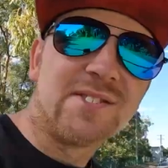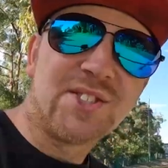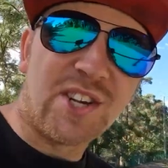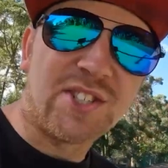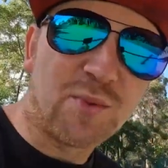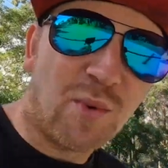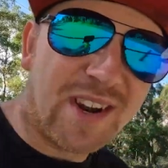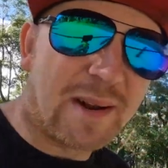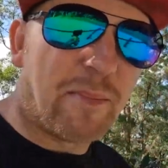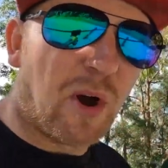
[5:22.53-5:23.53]
So I just
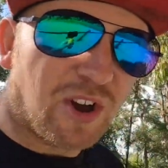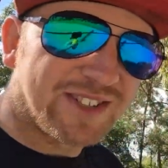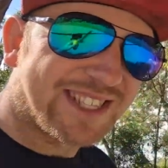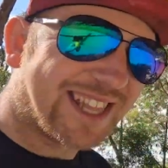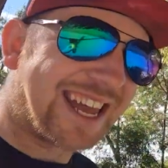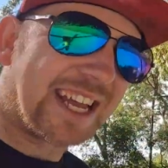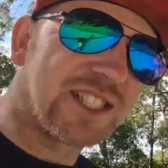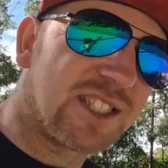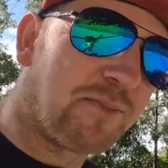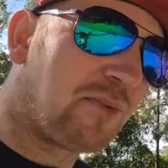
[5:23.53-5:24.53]
wanted to personally
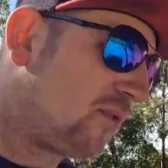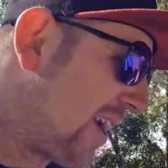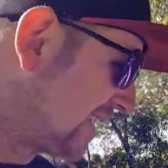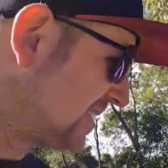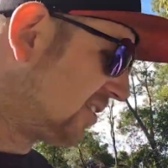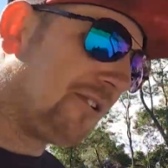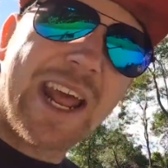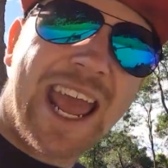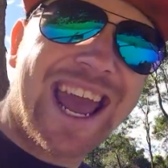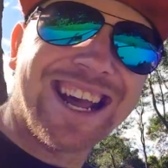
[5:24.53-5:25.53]
express on
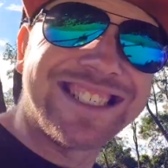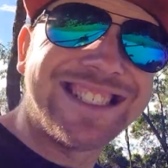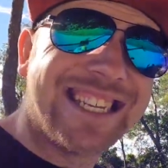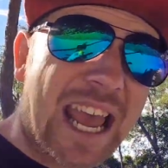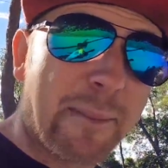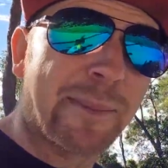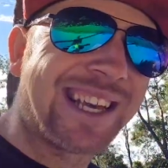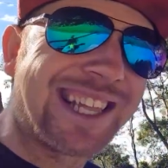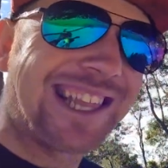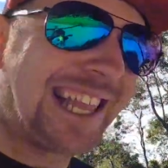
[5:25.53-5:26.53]
how damn
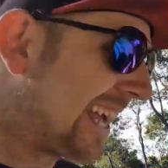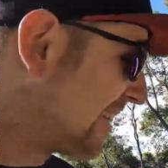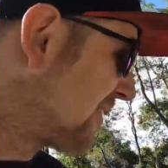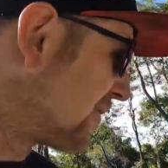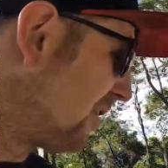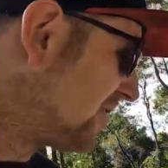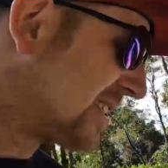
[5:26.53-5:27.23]
clean they've got